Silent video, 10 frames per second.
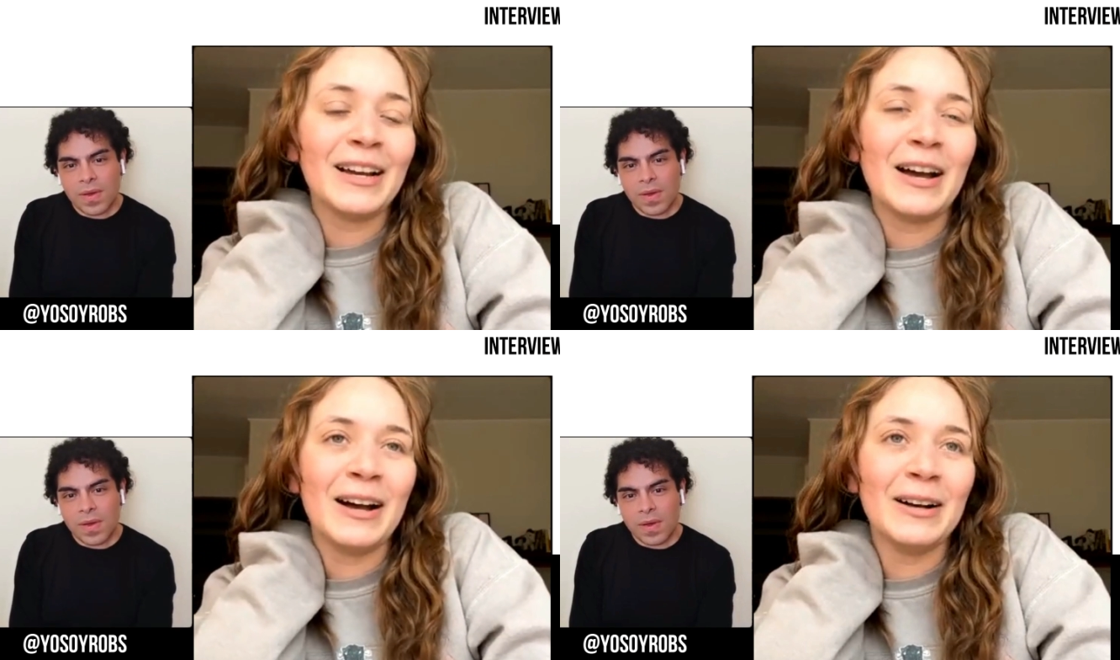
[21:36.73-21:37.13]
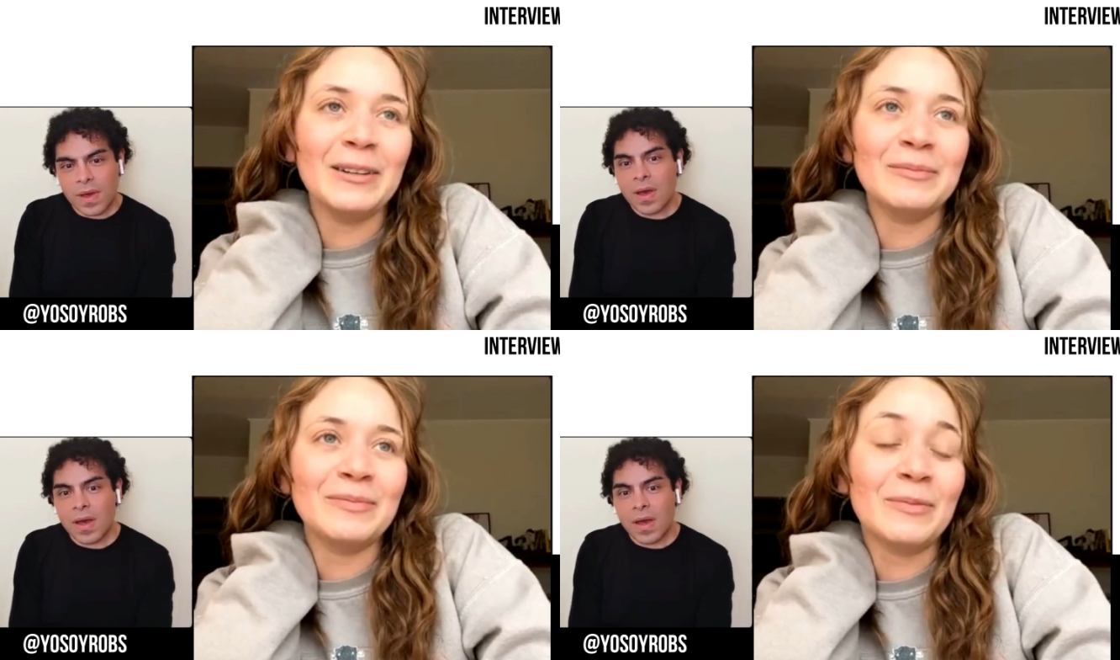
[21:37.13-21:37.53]

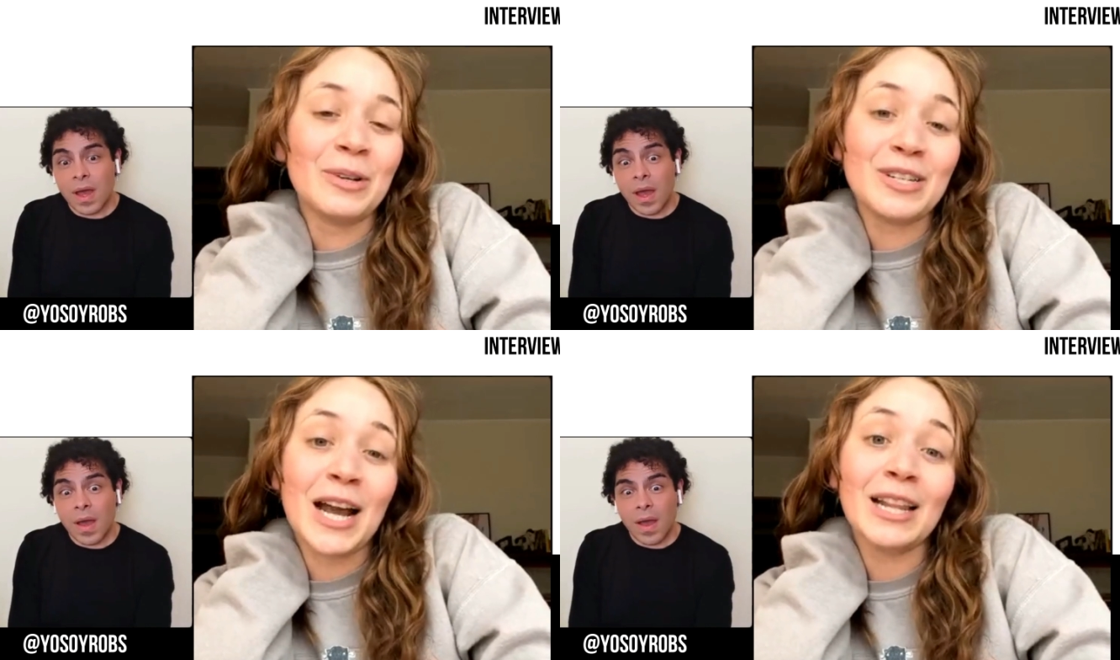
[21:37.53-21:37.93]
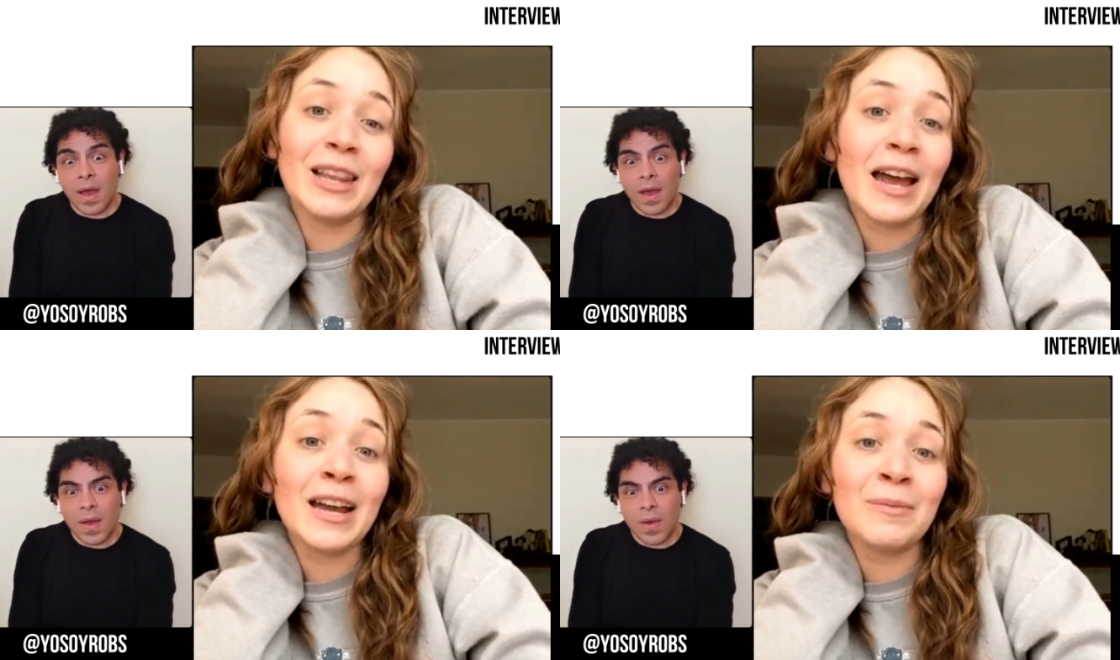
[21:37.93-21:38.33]
Speaker 1: um, which I
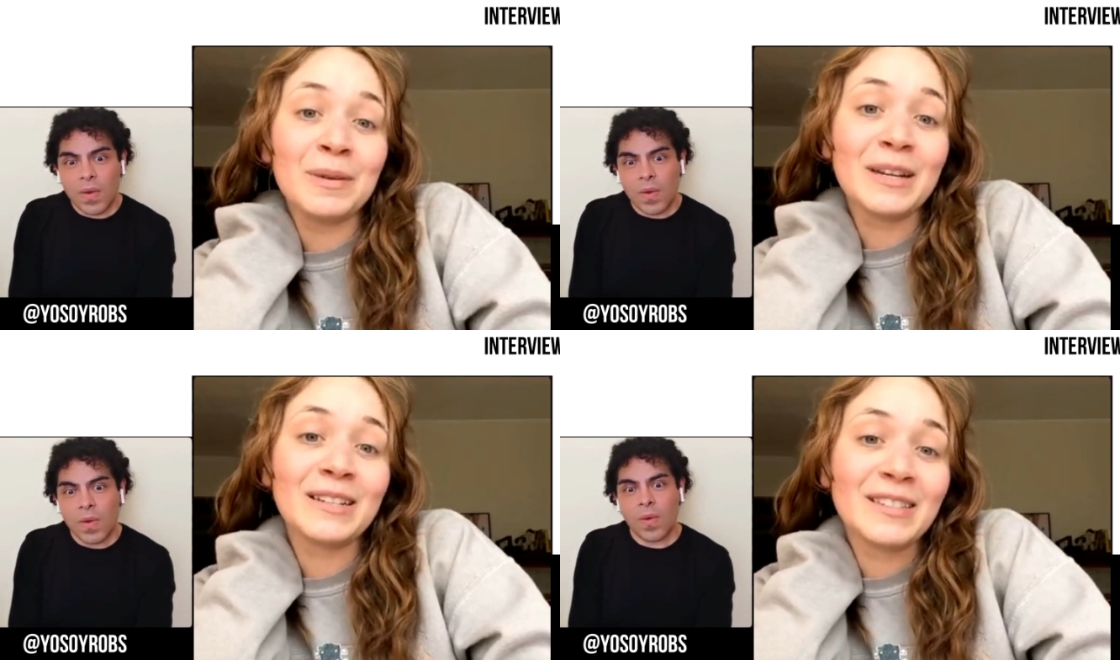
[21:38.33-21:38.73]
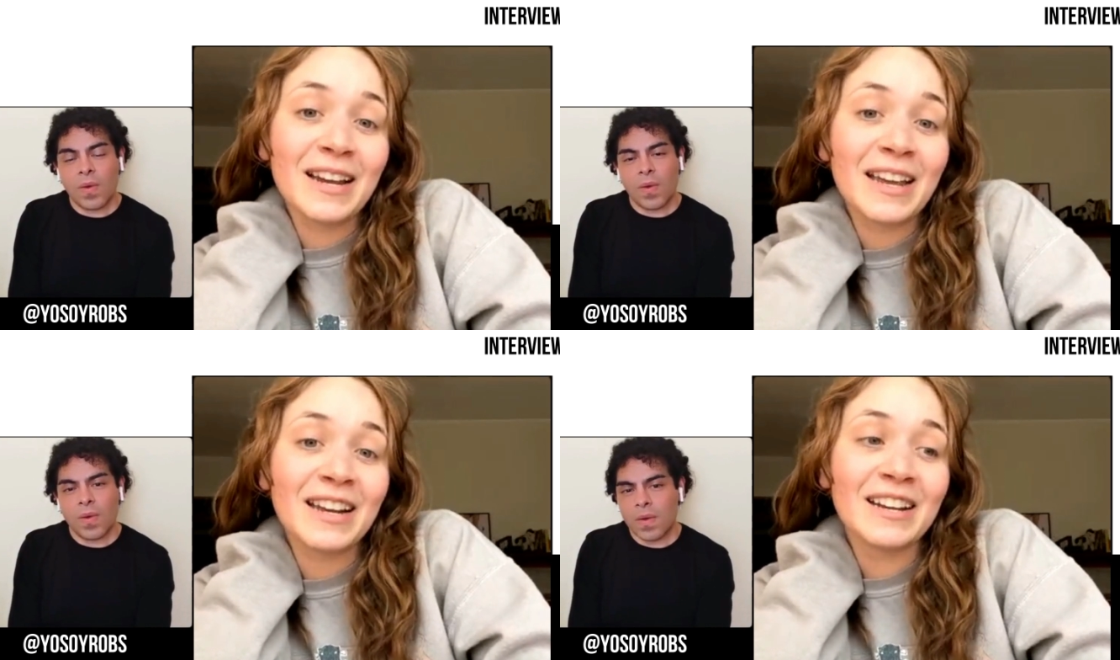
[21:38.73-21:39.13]
like because
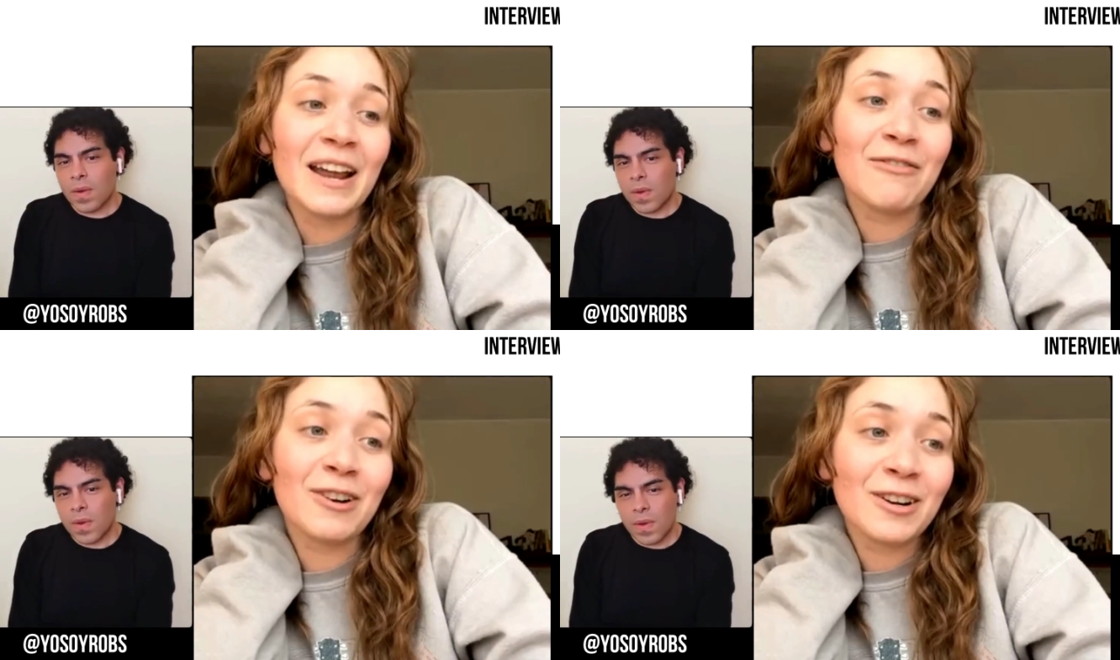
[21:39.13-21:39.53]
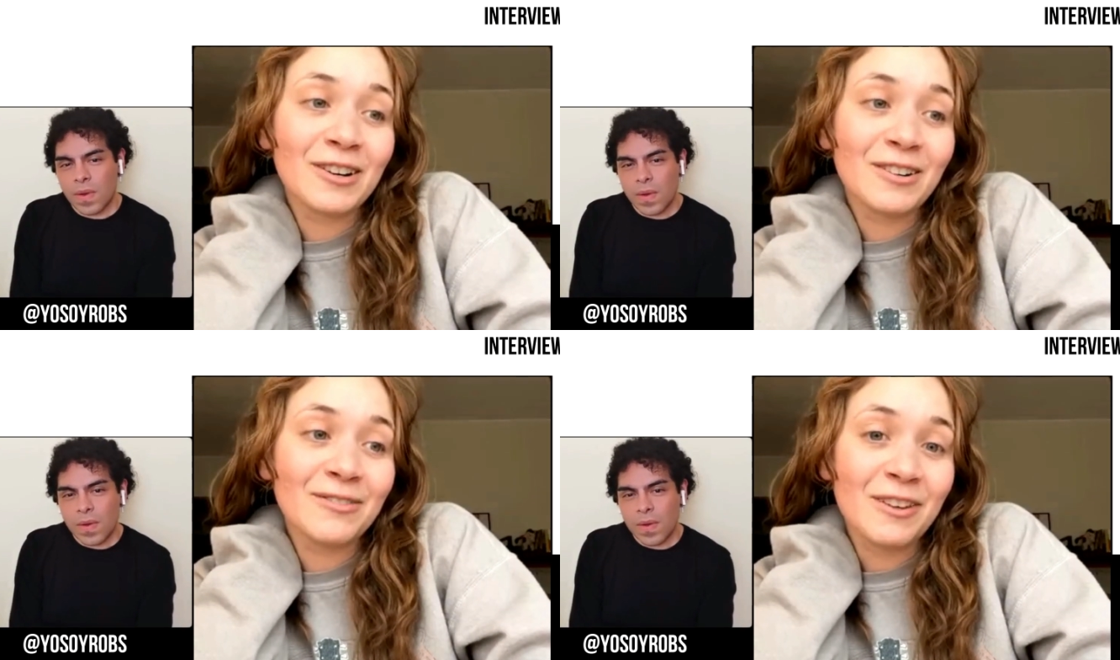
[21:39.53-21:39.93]
I can
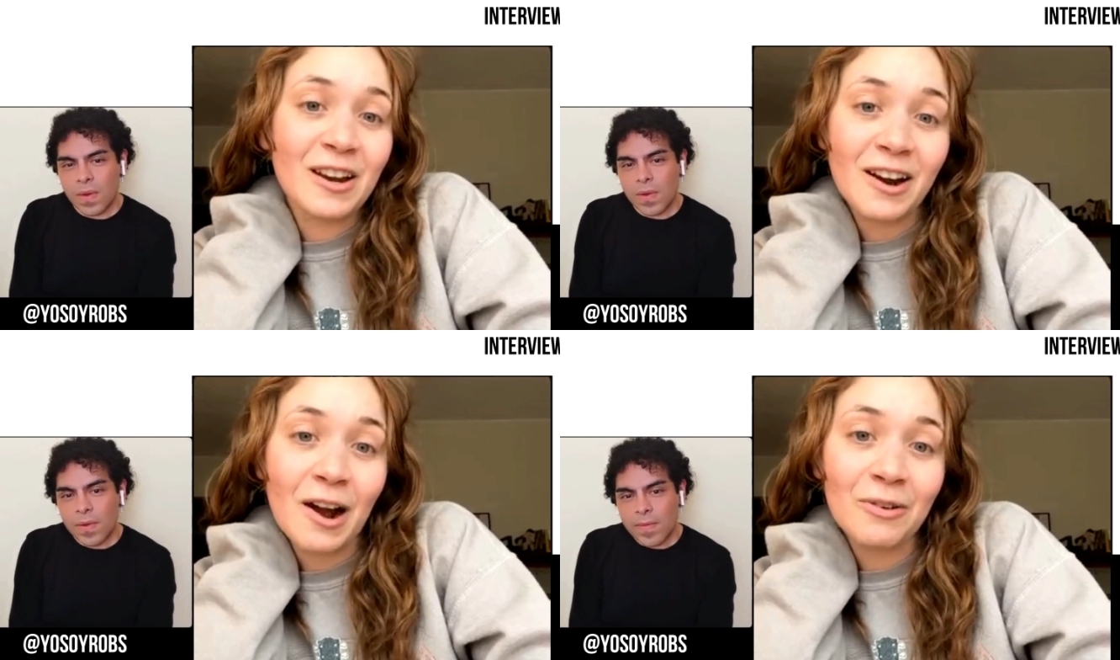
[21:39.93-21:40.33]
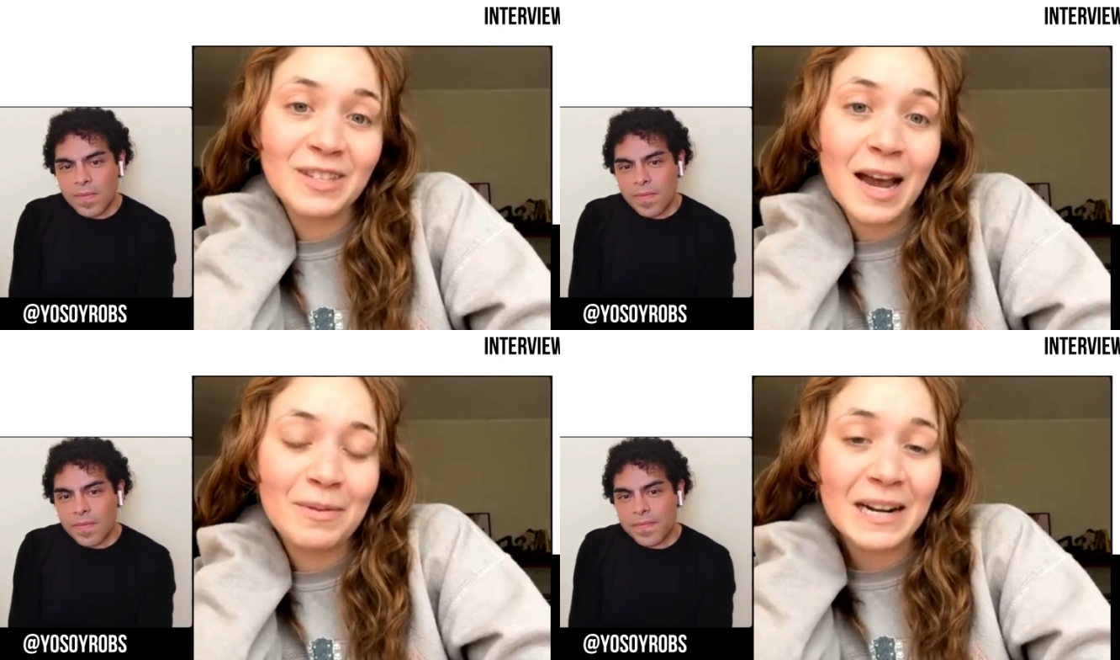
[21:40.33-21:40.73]
never figure out
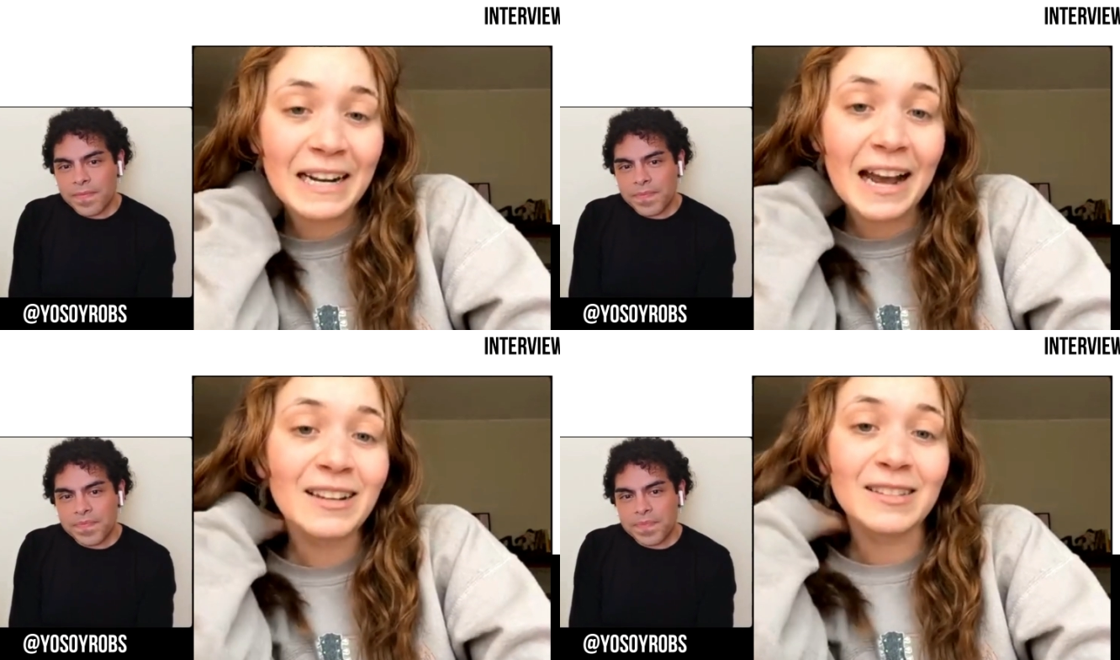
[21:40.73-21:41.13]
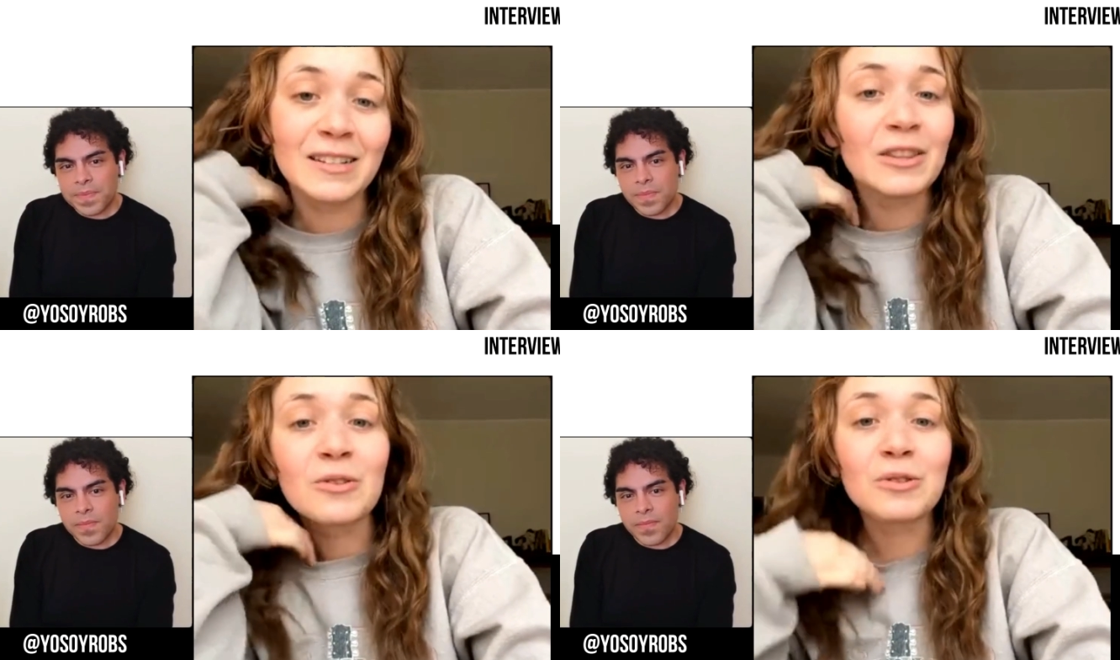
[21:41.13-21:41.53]
what's happening next
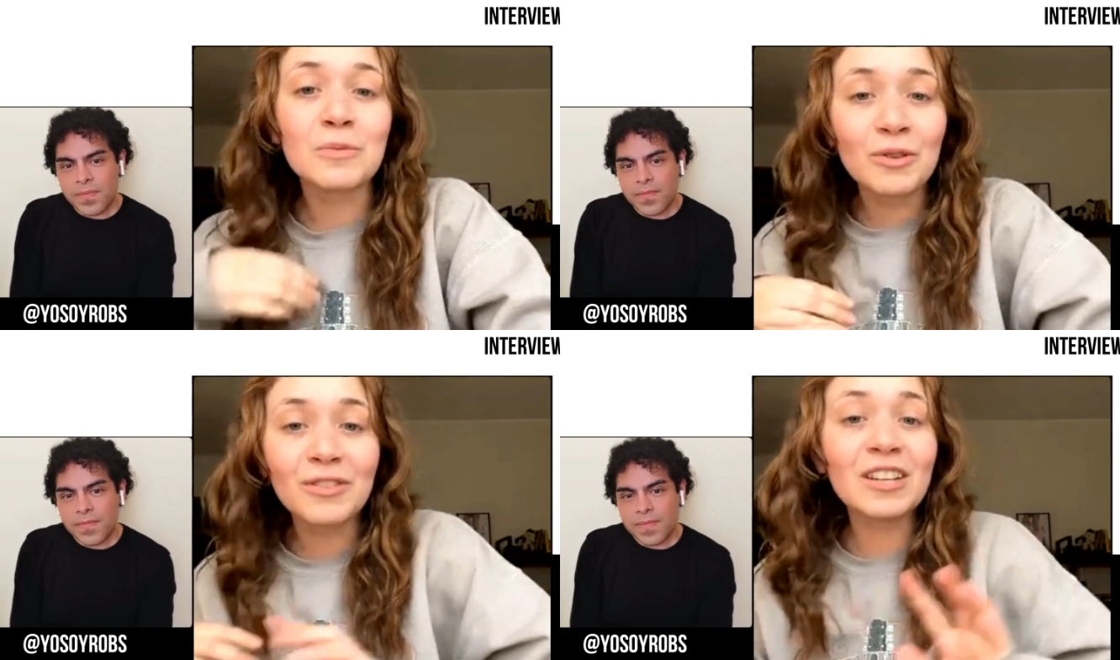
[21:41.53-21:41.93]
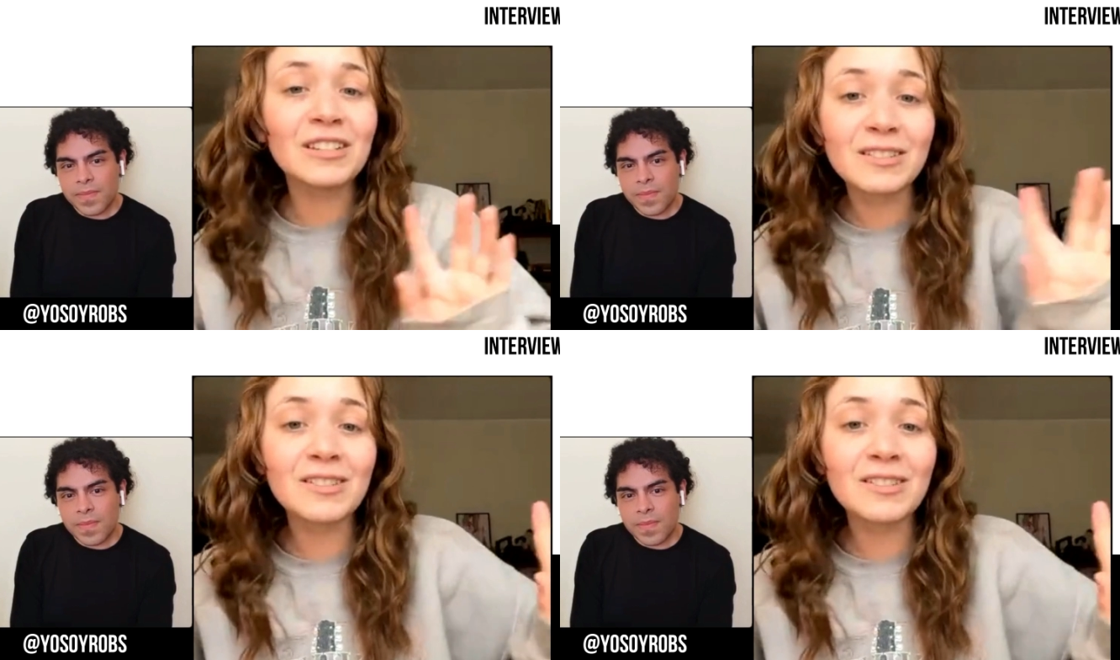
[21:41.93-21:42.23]
in those movies.